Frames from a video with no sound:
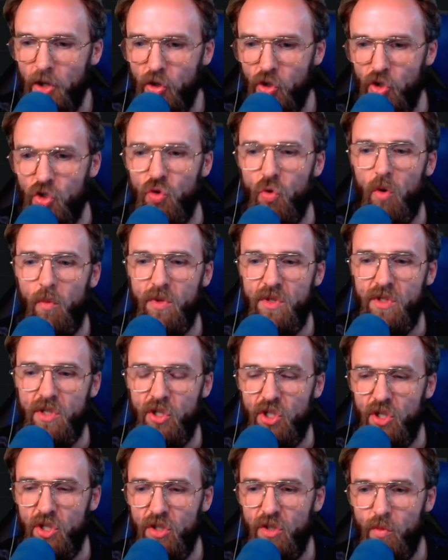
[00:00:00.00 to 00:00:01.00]
a good short
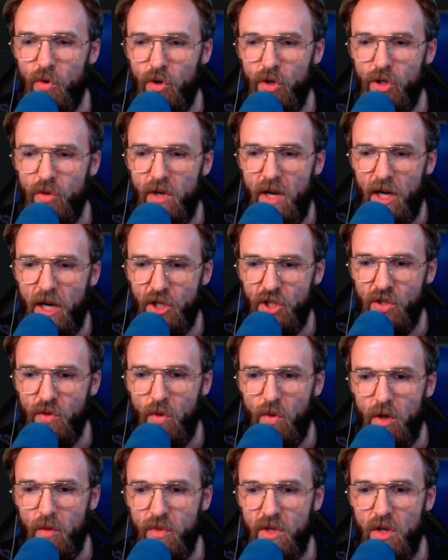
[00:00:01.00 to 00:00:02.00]
position where you would actually
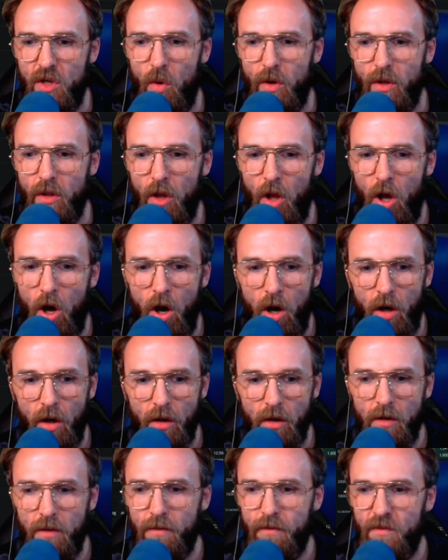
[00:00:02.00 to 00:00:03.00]
want to be going
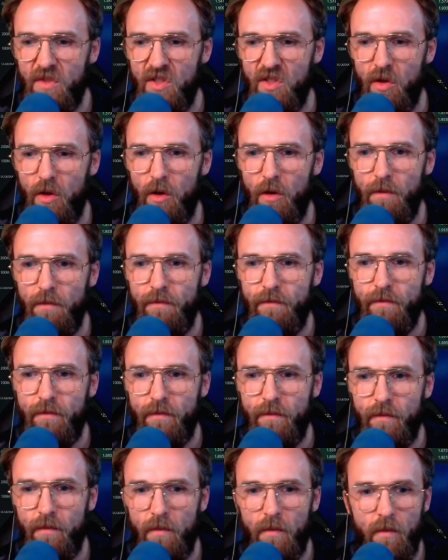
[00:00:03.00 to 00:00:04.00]
long. So,
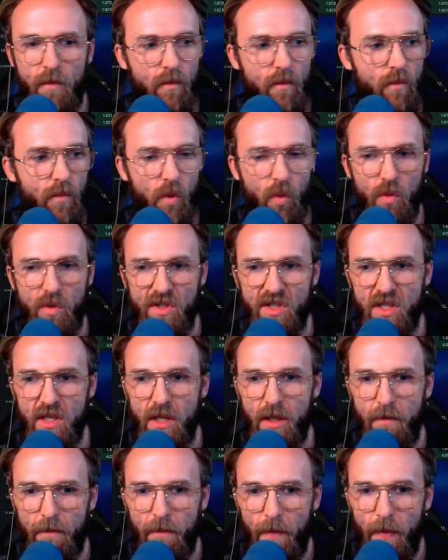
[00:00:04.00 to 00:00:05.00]
but we'll
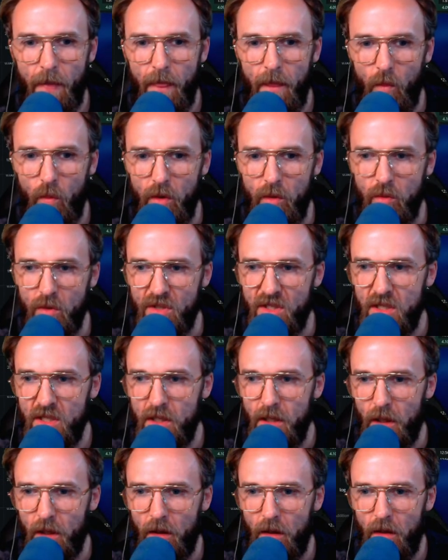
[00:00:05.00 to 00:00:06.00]
see. We will
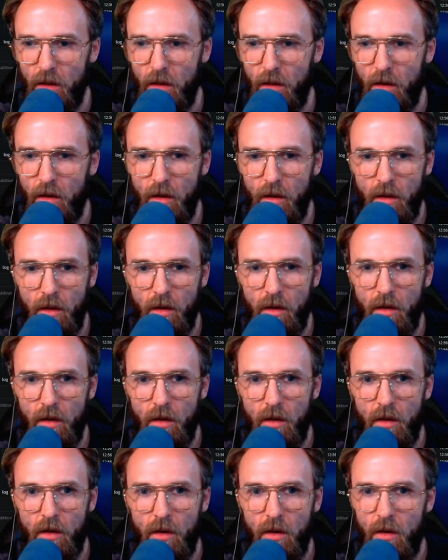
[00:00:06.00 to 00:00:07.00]
see.
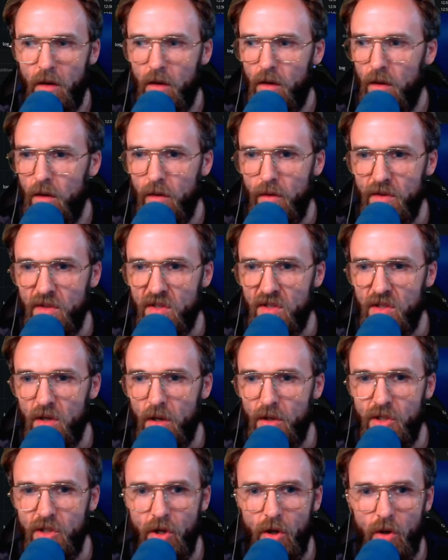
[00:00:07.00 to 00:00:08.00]
This is
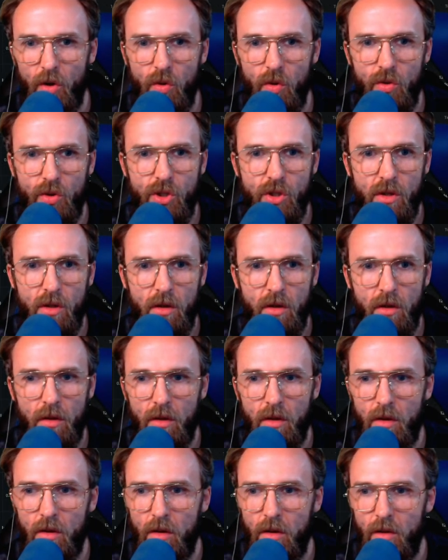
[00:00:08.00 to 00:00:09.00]
on Doge.
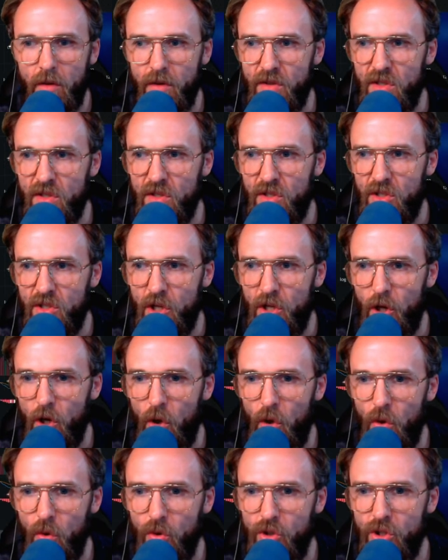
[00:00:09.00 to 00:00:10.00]
This is
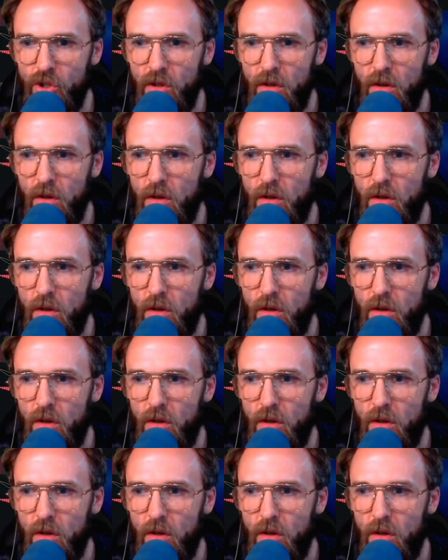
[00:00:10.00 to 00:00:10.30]
Doge.